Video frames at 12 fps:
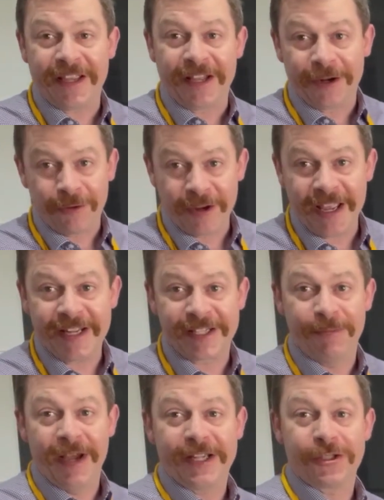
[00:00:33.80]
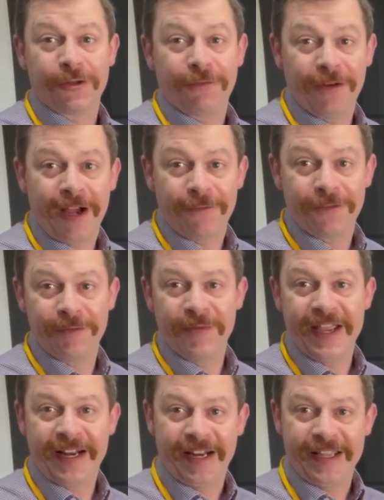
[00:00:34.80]
create some extra faff to
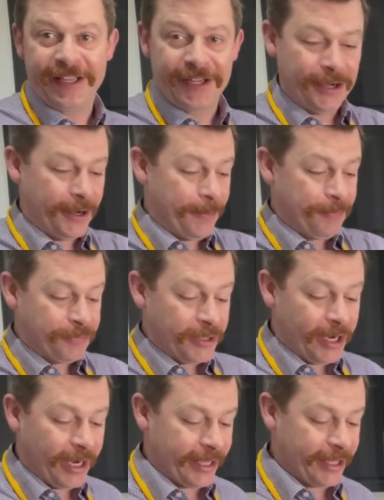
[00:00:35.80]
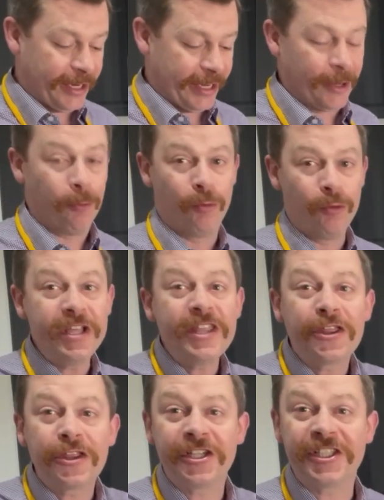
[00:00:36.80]
make like a
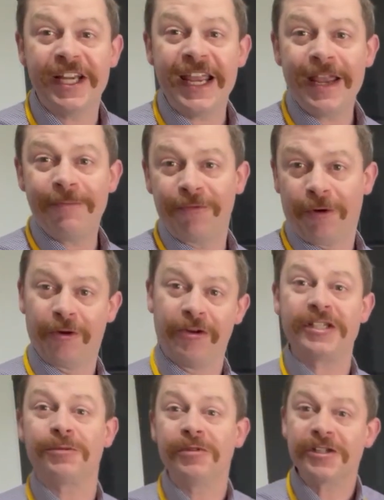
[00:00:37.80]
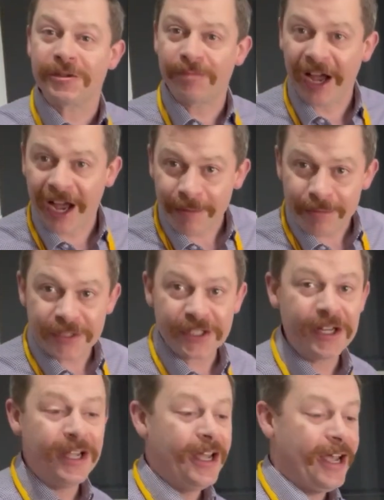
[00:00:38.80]
wreath shape for Christmas, perhaps,
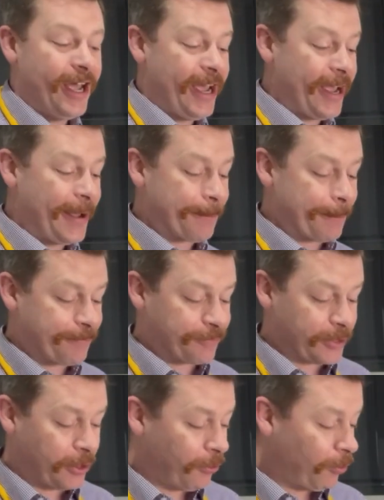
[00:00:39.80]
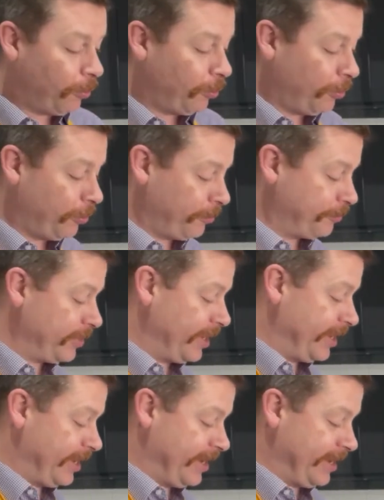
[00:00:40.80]
or
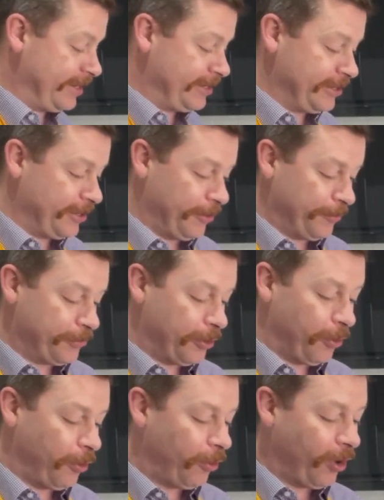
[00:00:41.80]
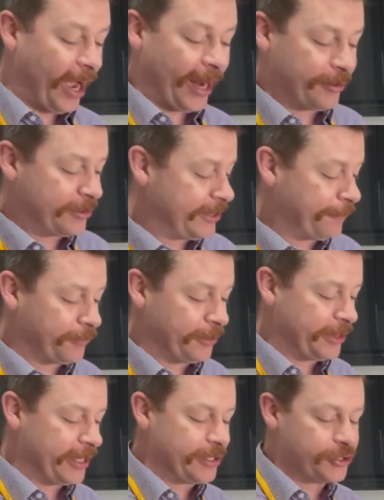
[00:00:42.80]
add
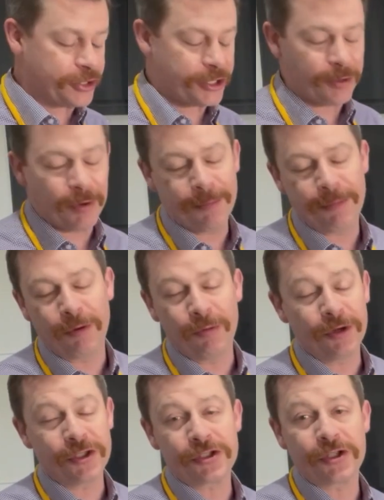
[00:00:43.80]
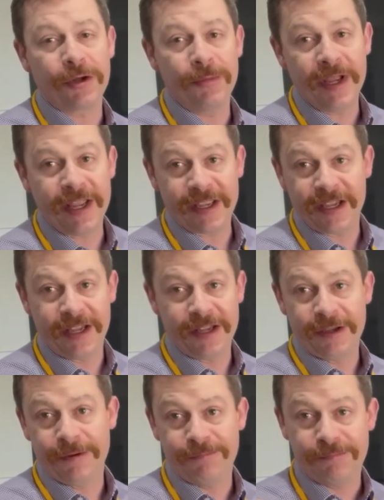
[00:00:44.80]
different things to it. But we're just going to make
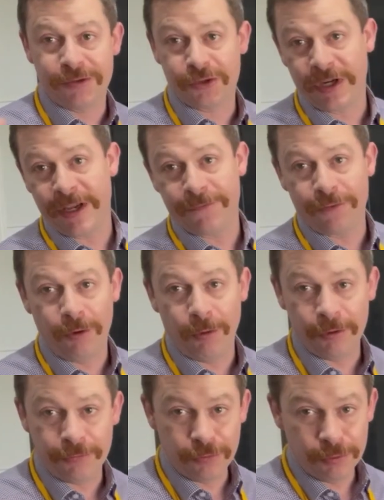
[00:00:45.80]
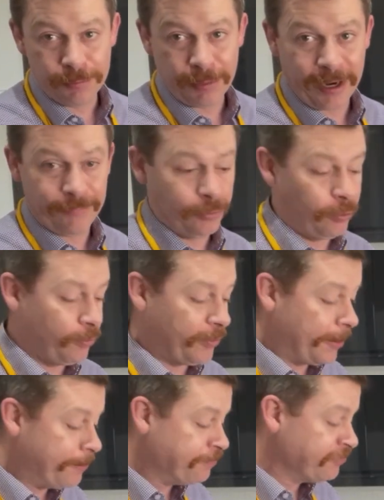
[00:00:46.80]
a straightforward fruit
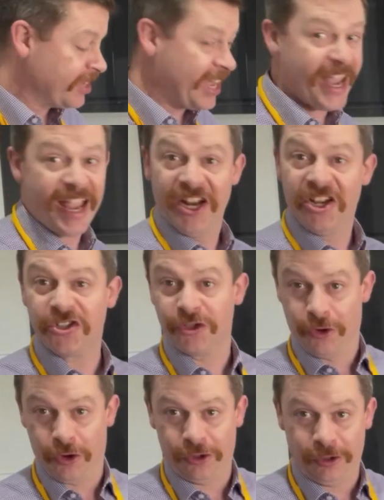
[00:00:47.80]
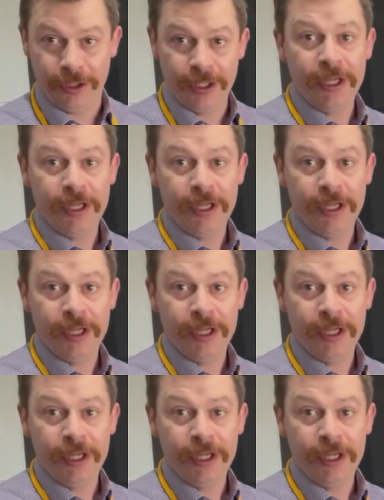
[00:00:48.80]
pavlova in a circle.